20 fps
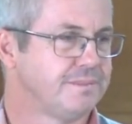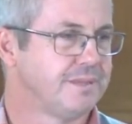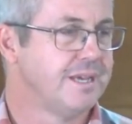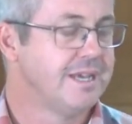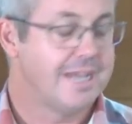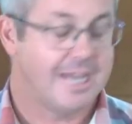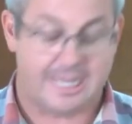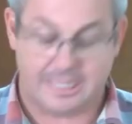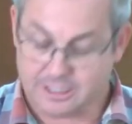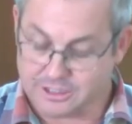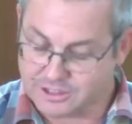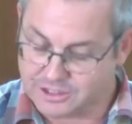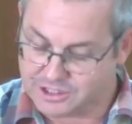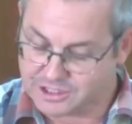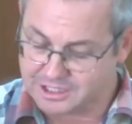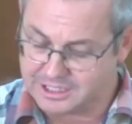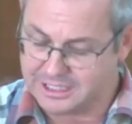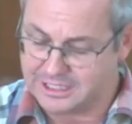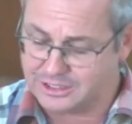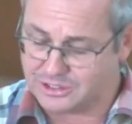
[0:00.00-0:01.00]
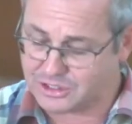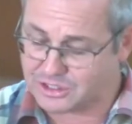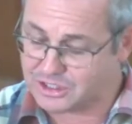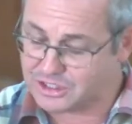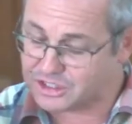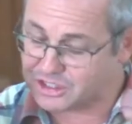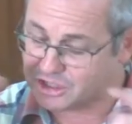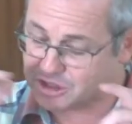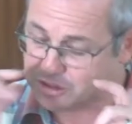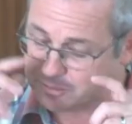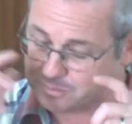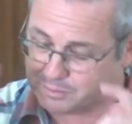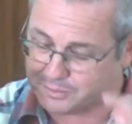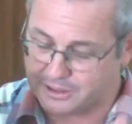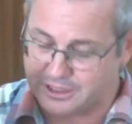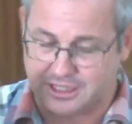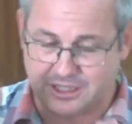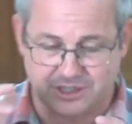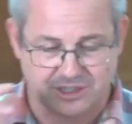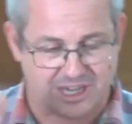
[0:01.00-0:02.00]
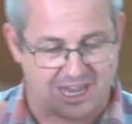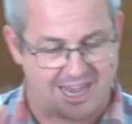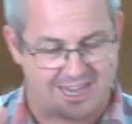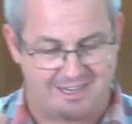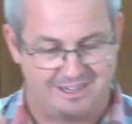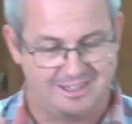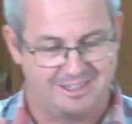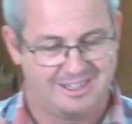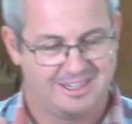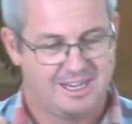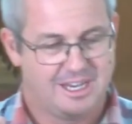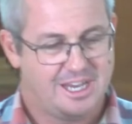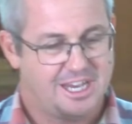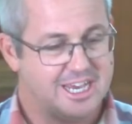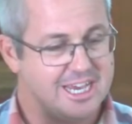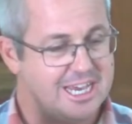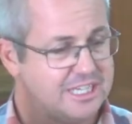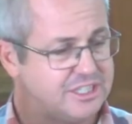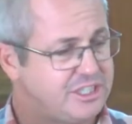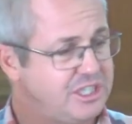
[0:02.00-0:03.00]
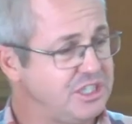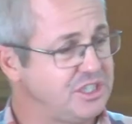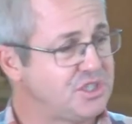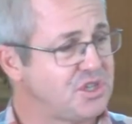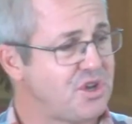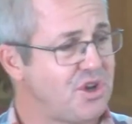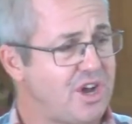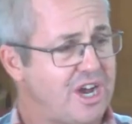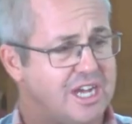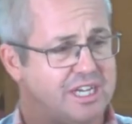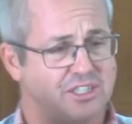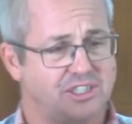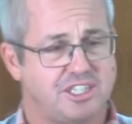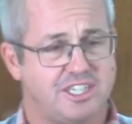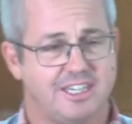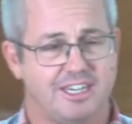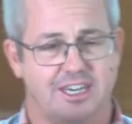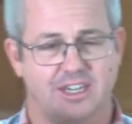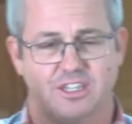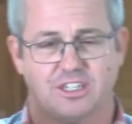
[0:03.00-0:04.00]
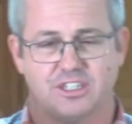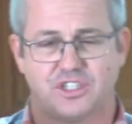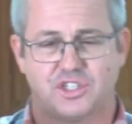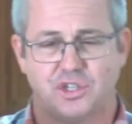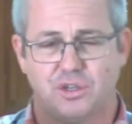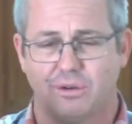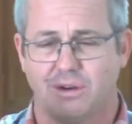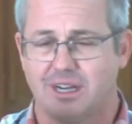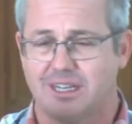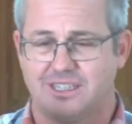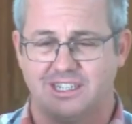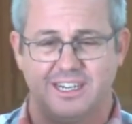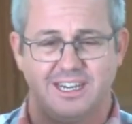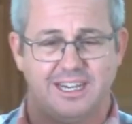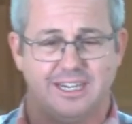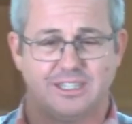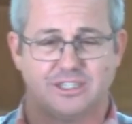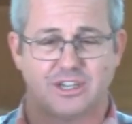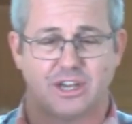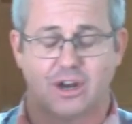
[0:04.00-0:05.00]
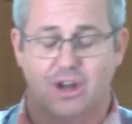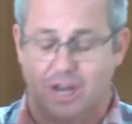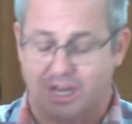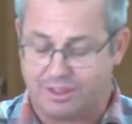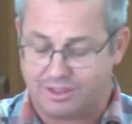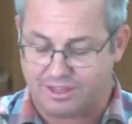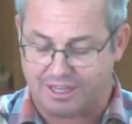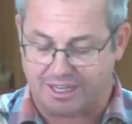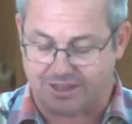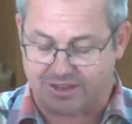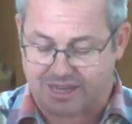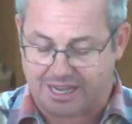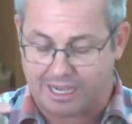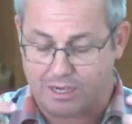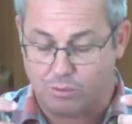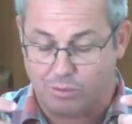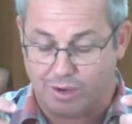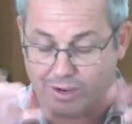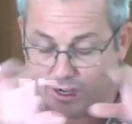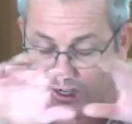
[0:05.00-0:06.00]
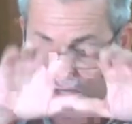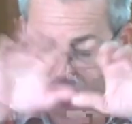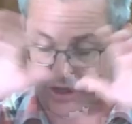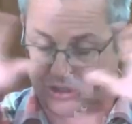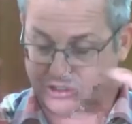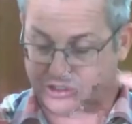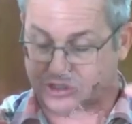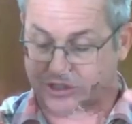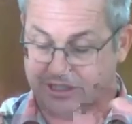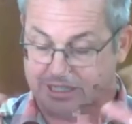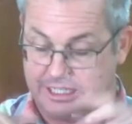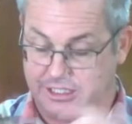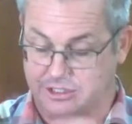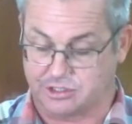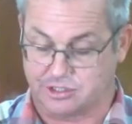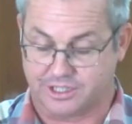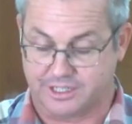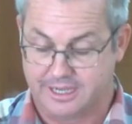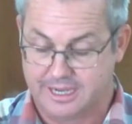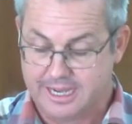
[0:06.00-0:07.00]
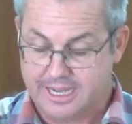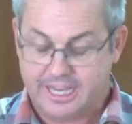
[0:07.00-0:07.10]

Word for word: And as Jesus speaks that, he actually ties together two ideas that I think they went are contradictory.